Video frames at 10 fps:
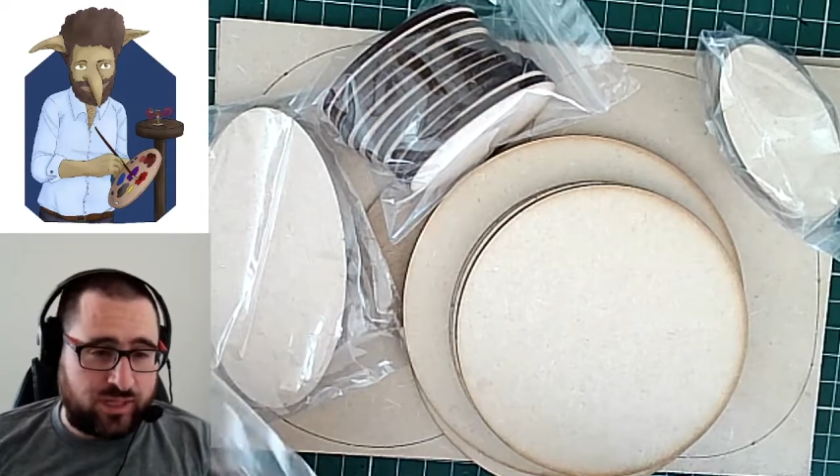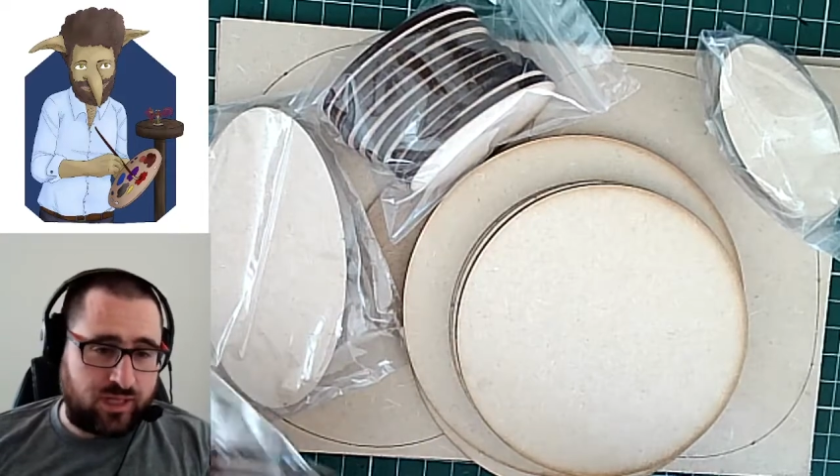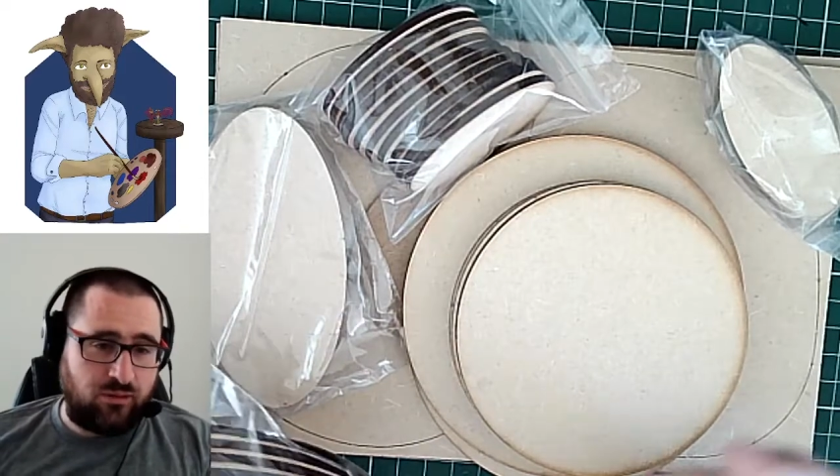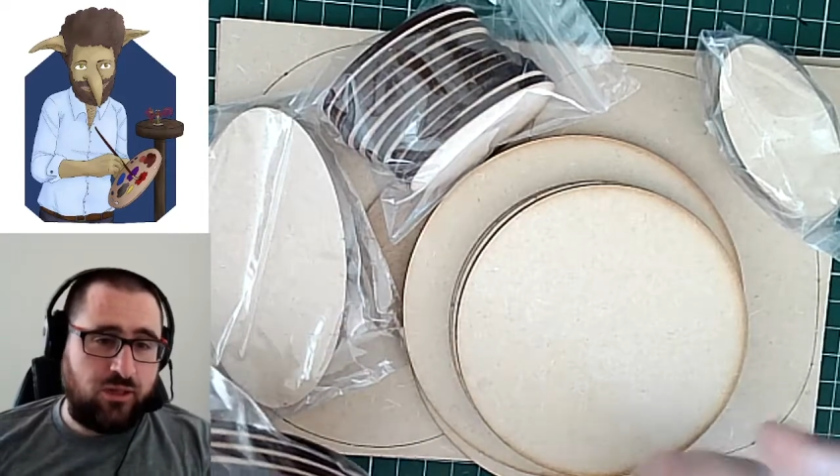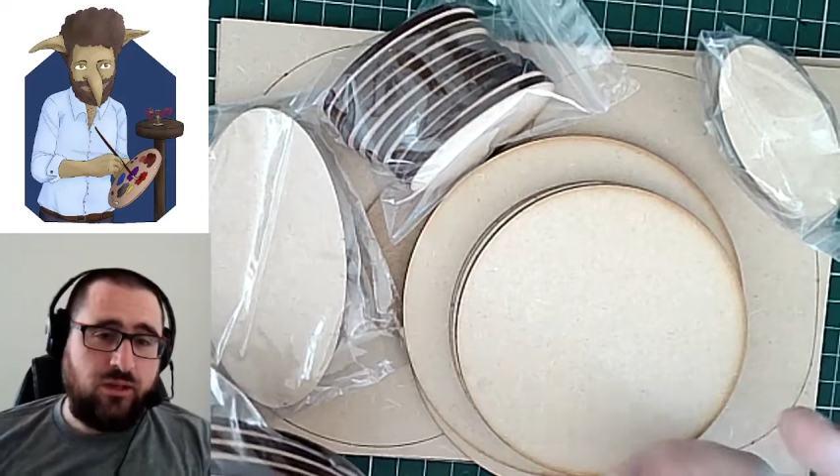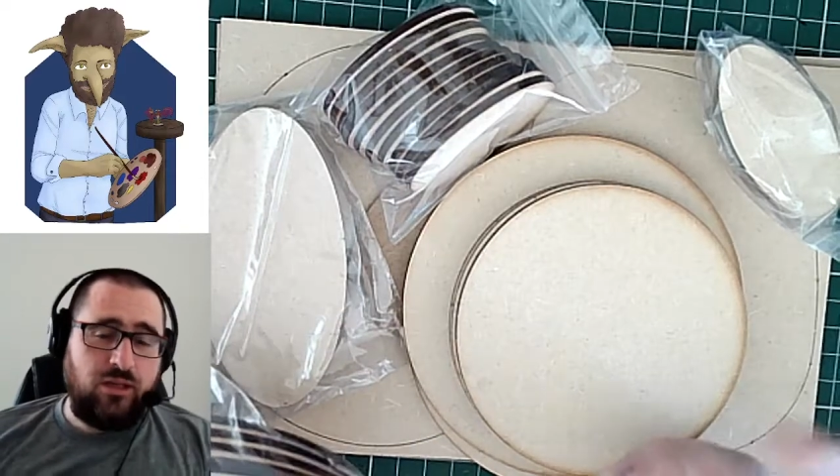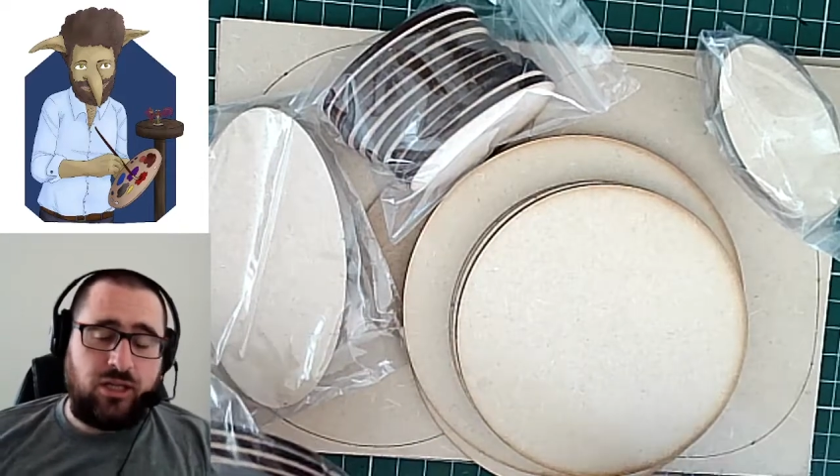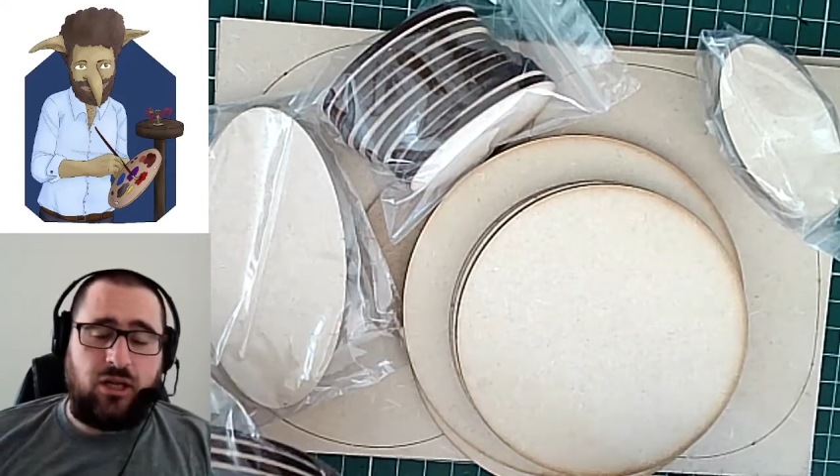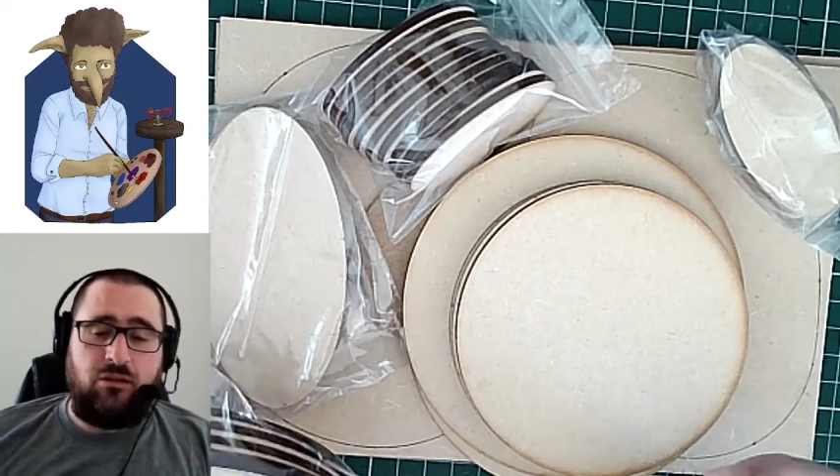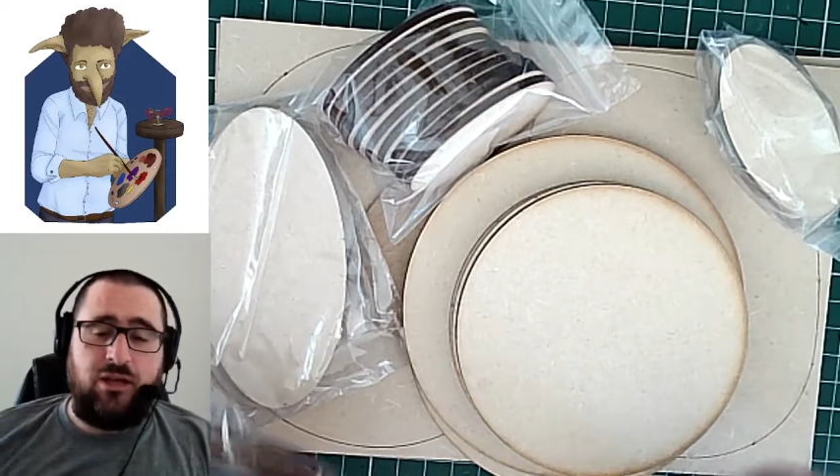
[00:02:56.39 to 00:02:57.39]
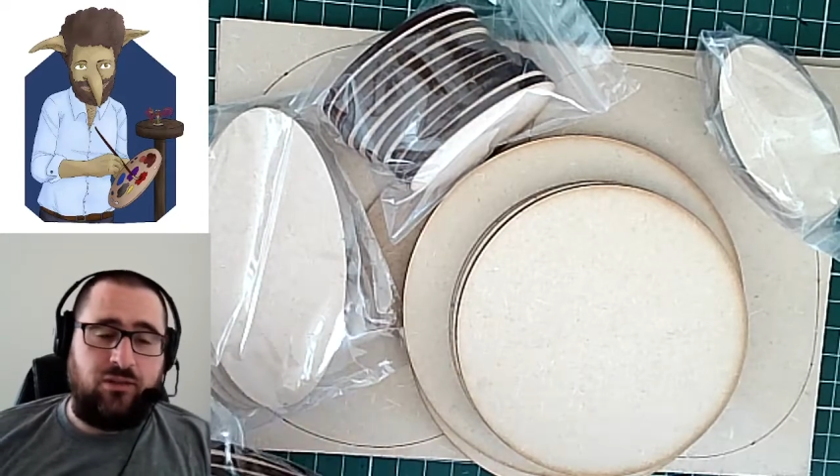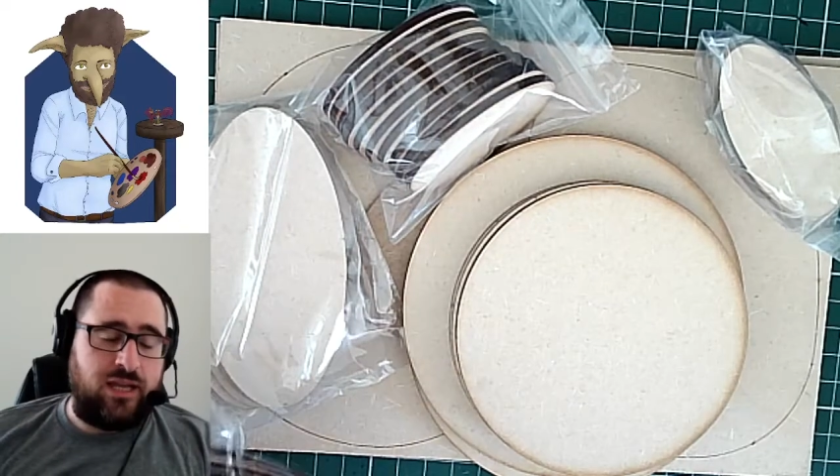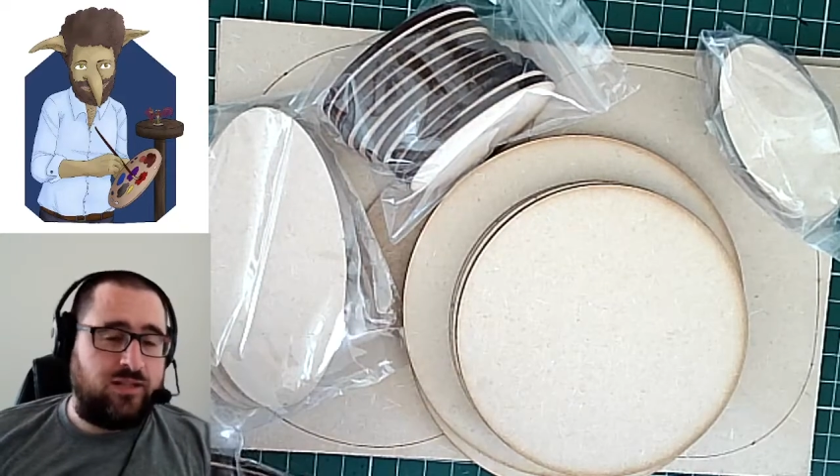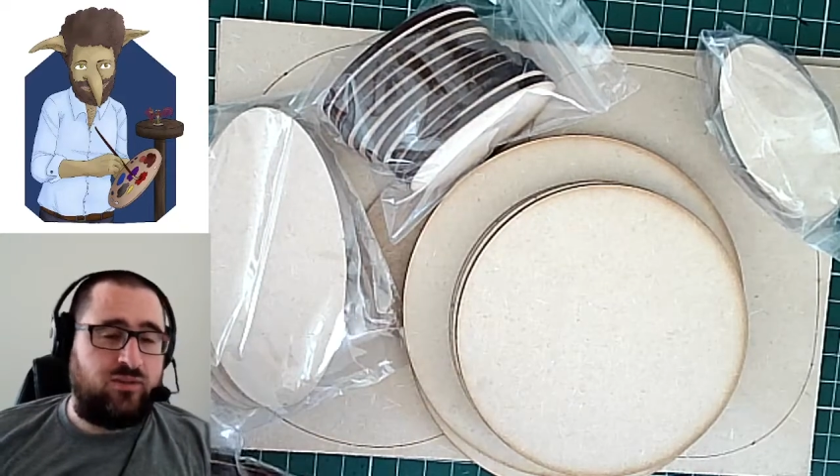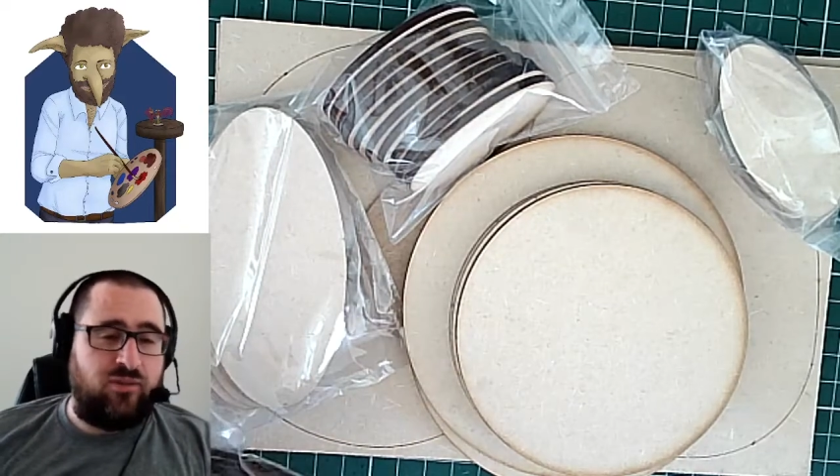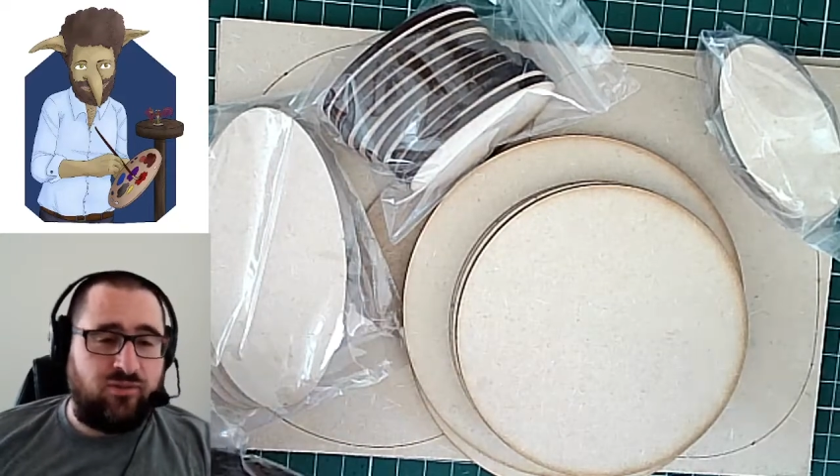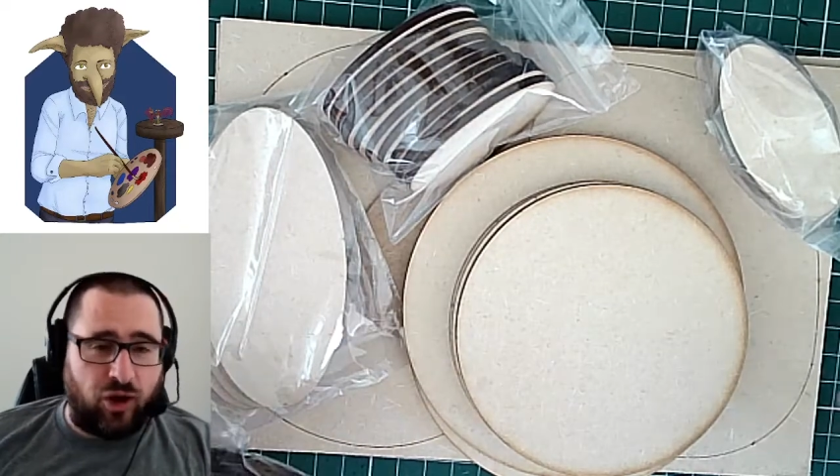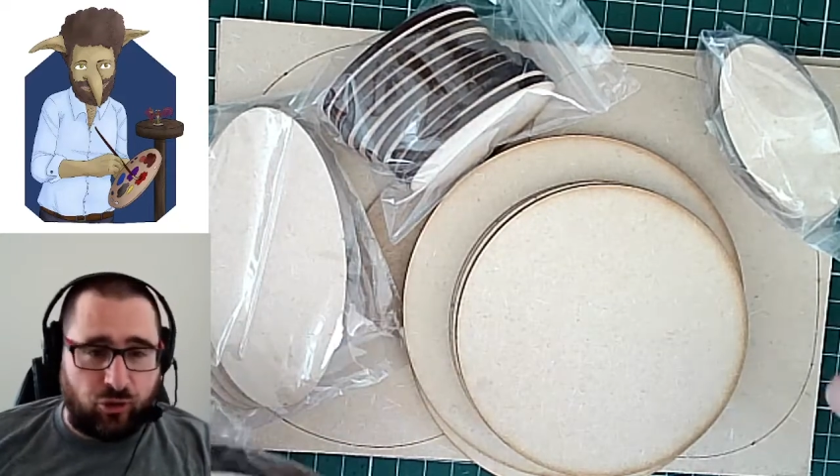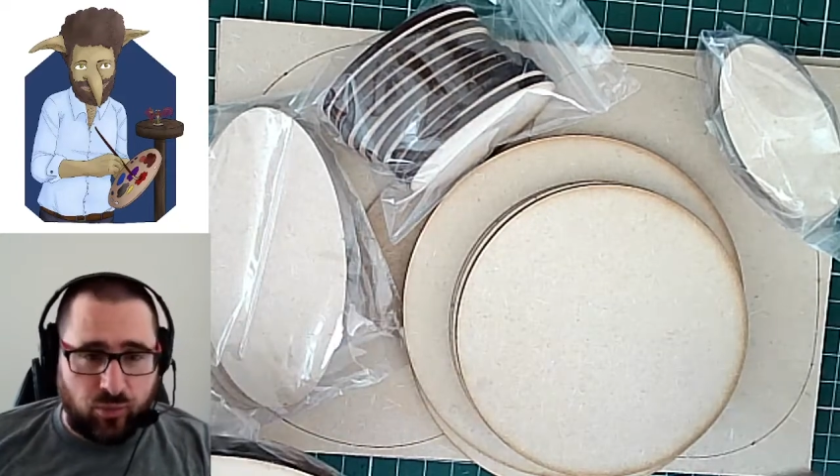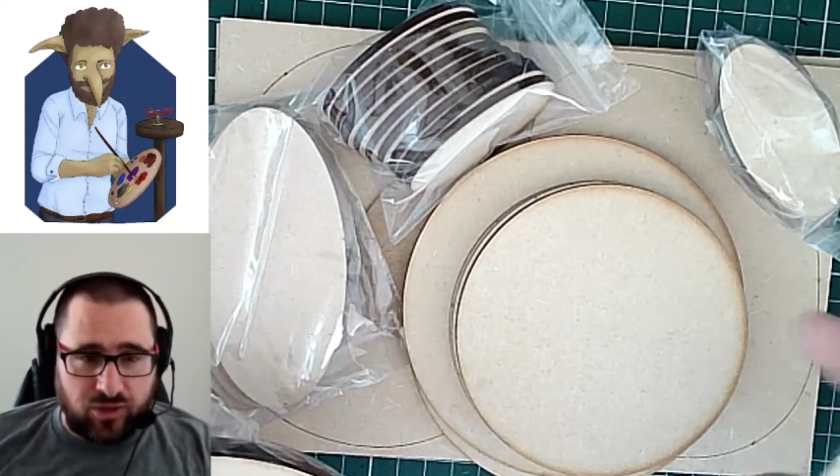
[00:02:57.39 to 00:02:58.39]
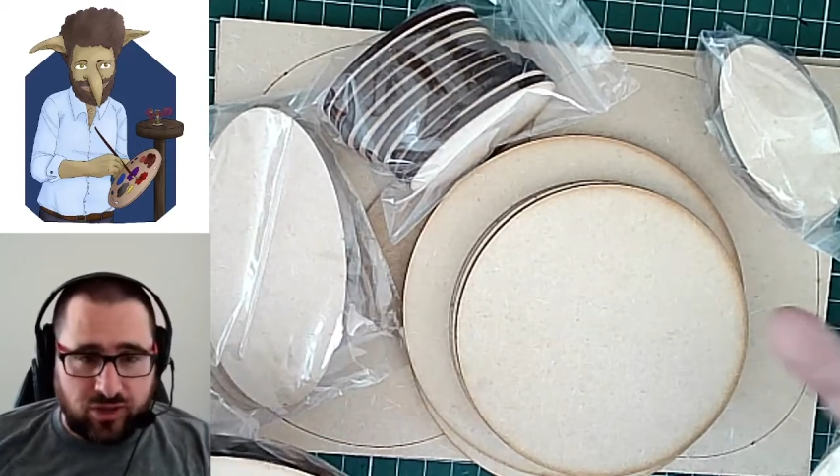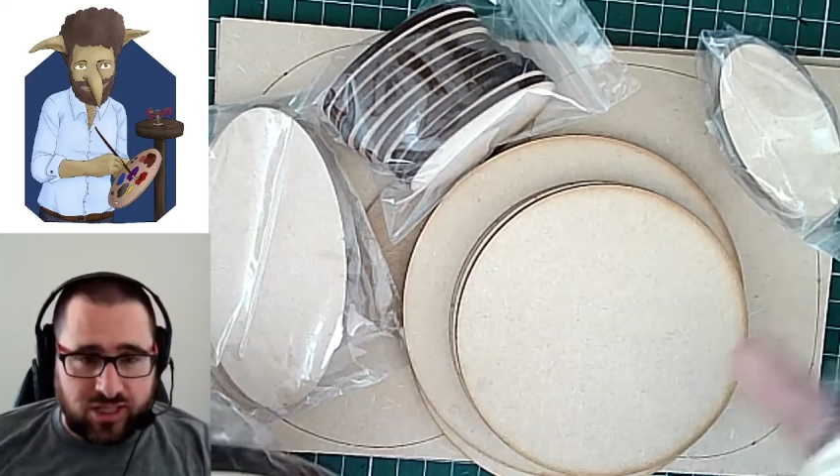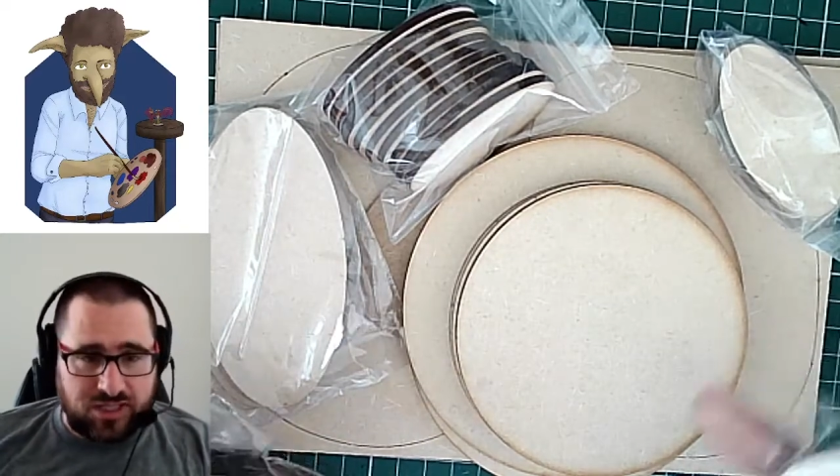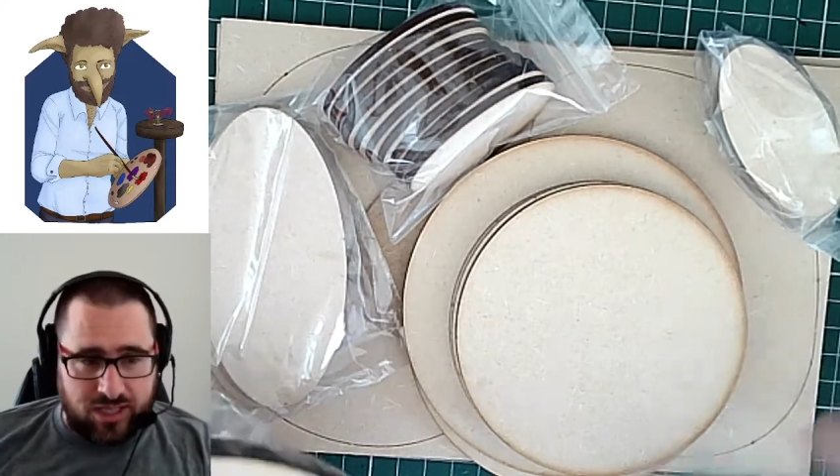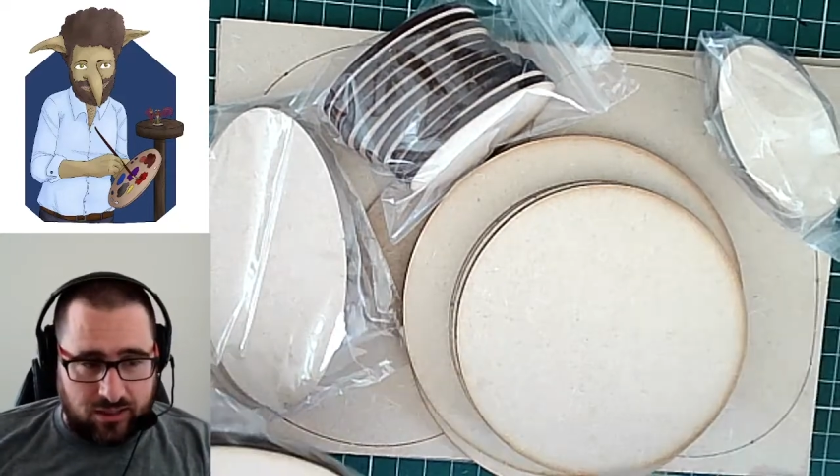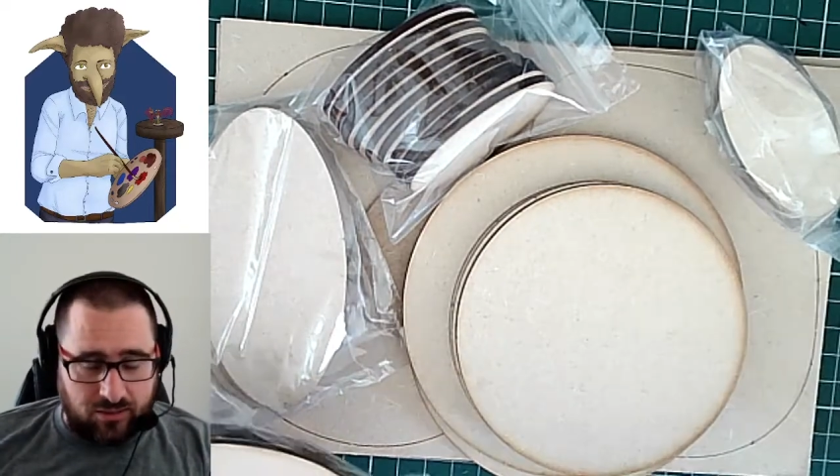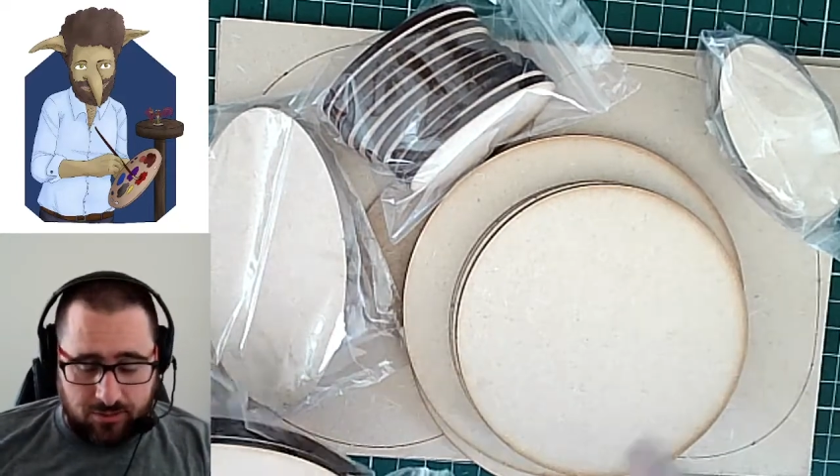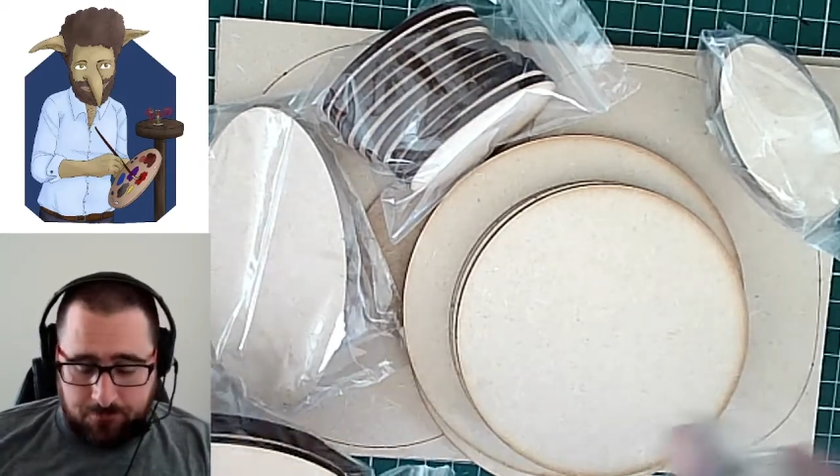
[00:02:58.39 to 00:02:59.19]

So giving it some environment that it's in,